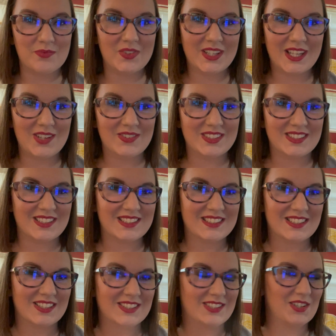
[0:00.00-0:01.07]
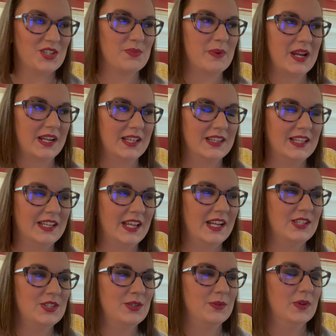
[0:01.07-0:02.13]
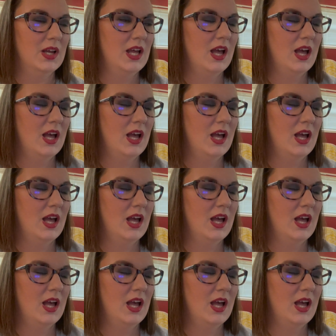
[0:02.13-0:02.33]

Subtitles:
Vicky was on Star Search back in the day, too.